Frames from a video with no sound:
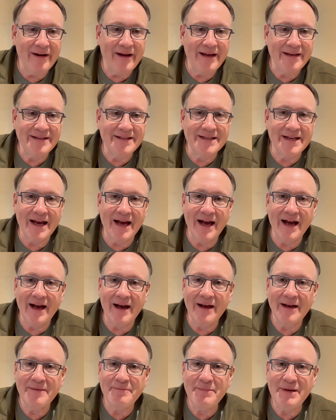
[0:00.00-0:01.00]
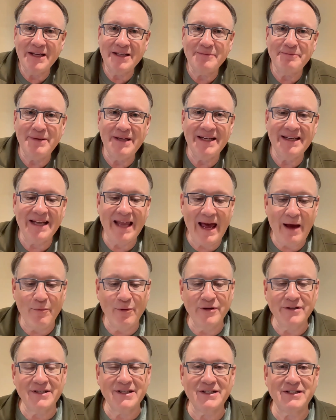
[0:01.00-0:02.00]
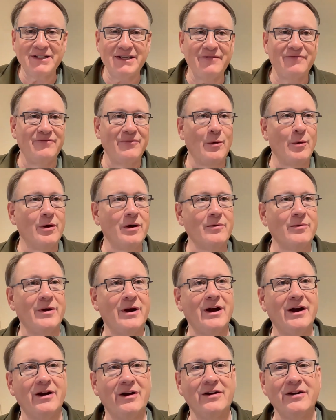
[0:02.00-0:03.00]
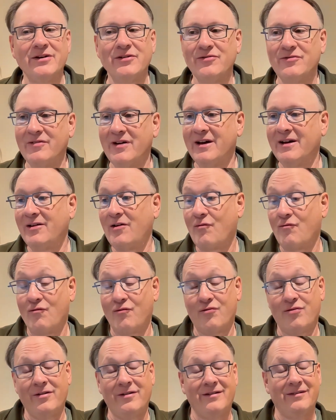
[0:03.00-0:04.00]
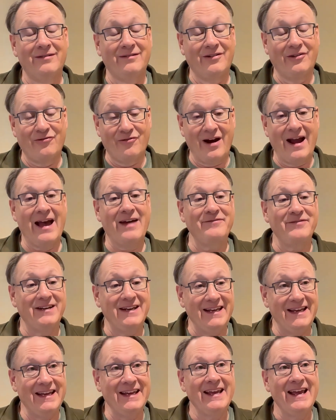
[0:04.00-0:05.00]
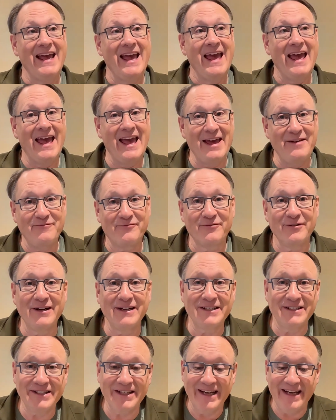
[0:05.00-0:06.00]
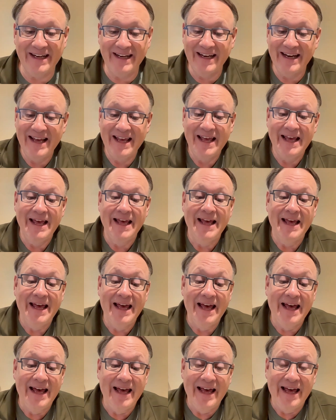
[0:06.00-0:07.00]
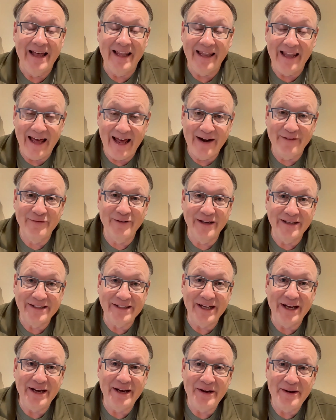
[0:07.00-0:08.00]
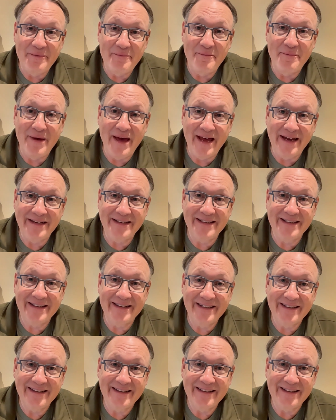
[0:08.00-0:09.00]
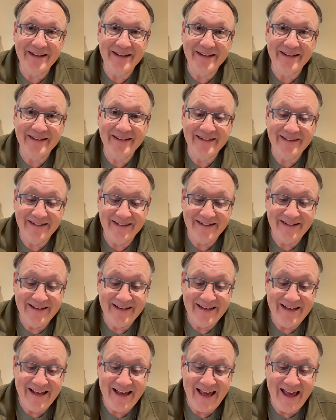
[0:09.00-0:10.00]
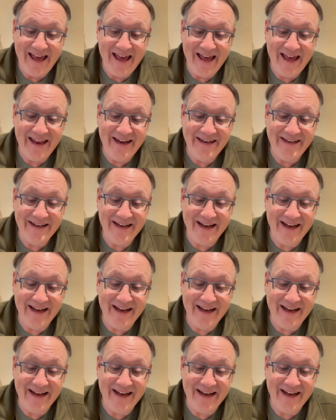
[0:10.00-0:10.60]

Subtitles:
at Peak Speed Lab 164, where gravity and friction, a lot of friction, met, and